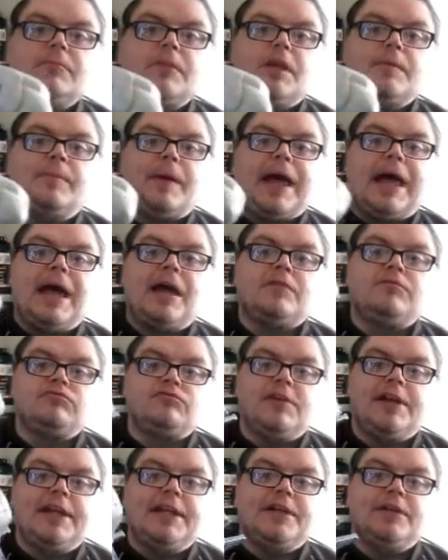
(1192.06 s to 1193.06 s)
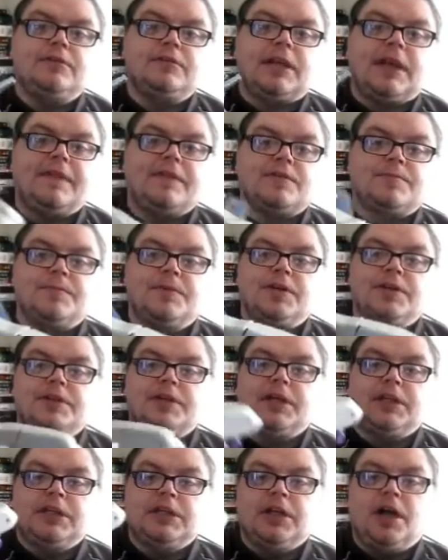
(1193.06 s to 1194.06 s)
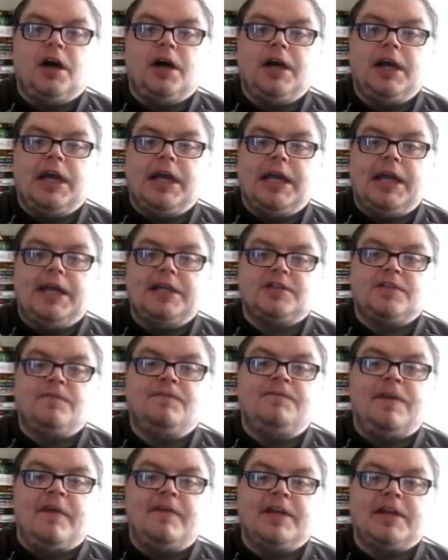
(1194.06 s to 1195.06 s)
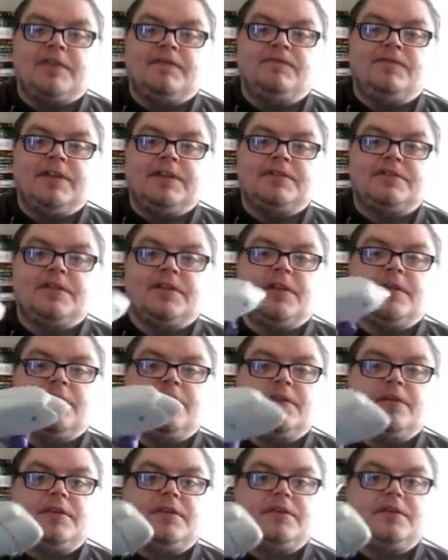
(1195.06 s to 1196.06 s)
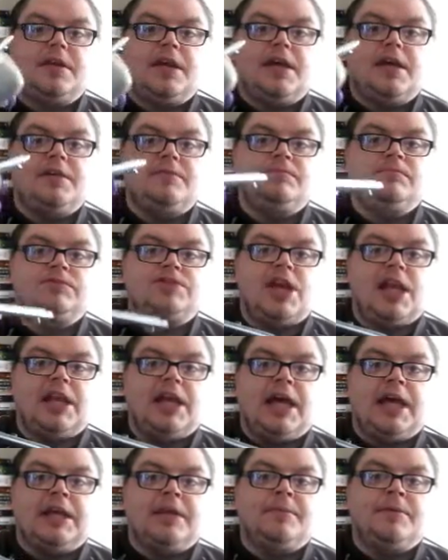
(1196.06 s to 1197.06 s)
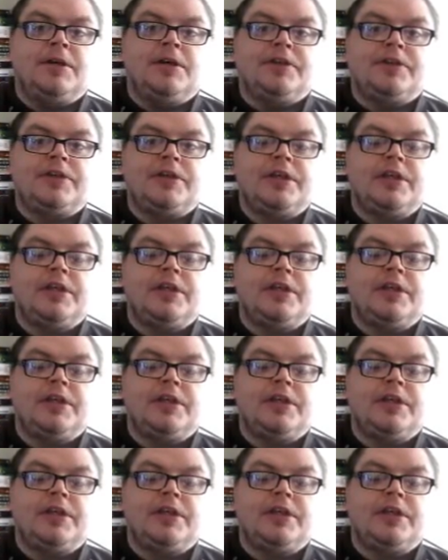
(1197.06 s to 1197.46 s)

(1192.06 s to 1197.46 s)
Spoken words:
But I really do like this mode a lot. It's a very convincing jetliner mode.